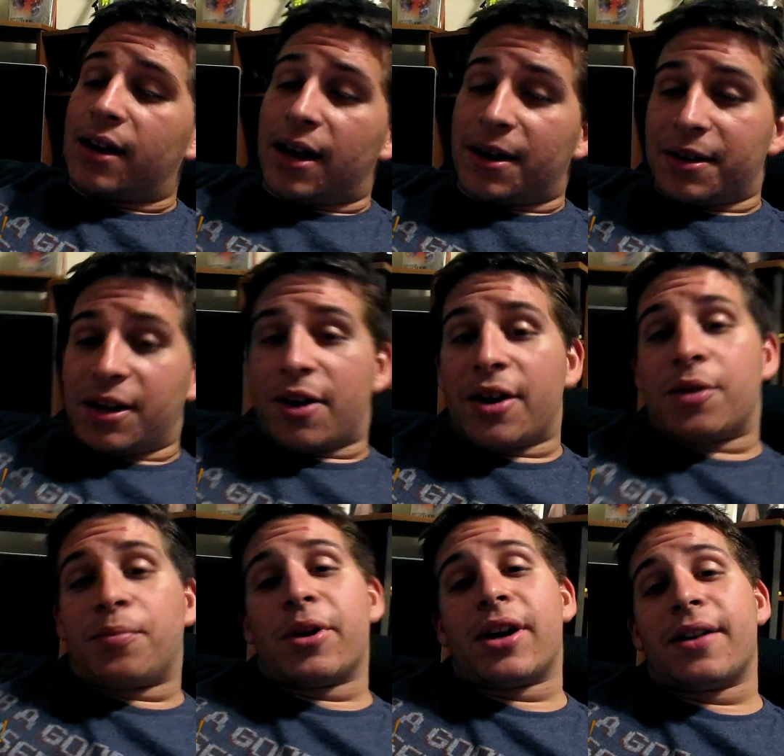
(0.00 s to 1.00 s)
Now, you know I
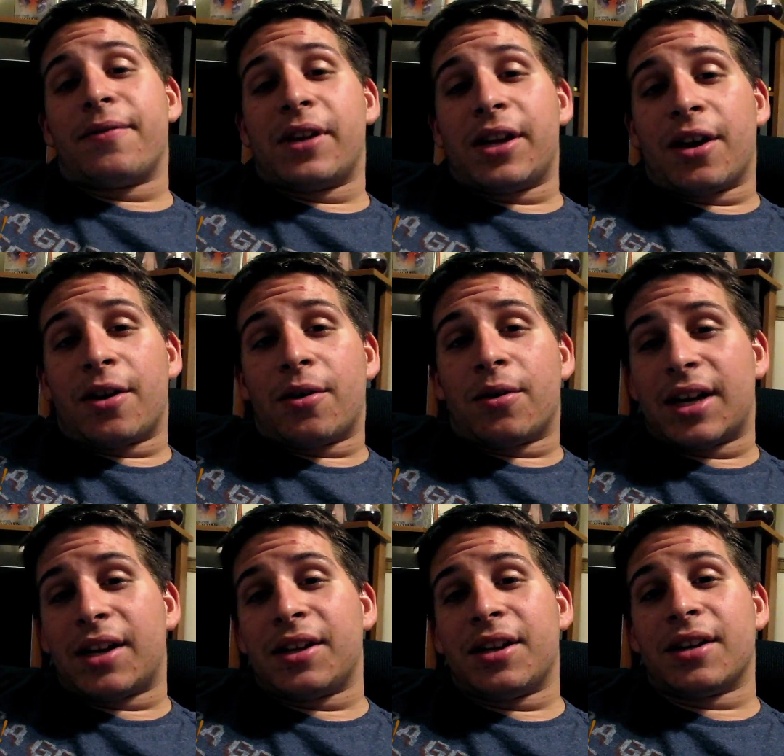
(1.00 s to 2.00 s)
don't put out a video
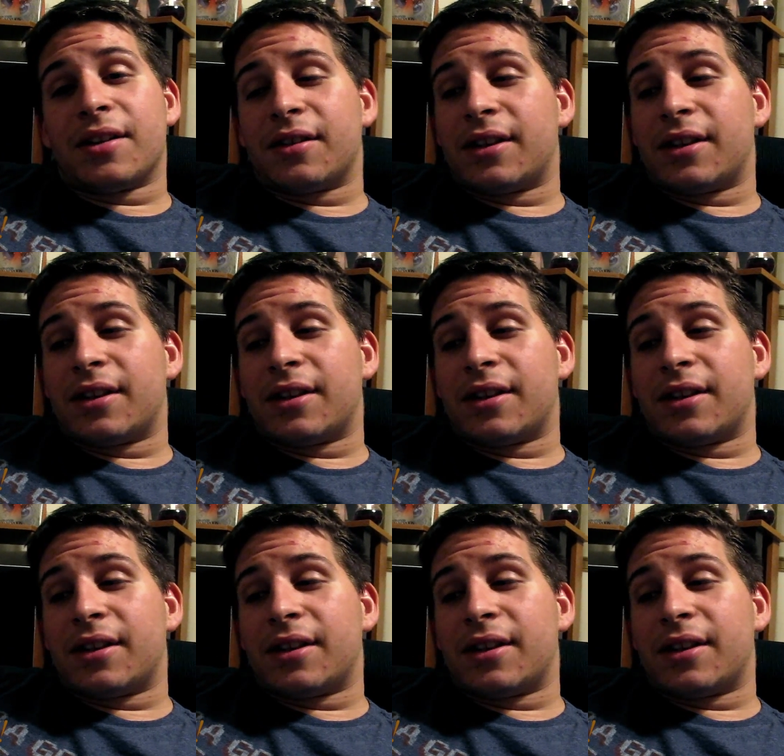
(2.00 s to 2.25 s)
telling you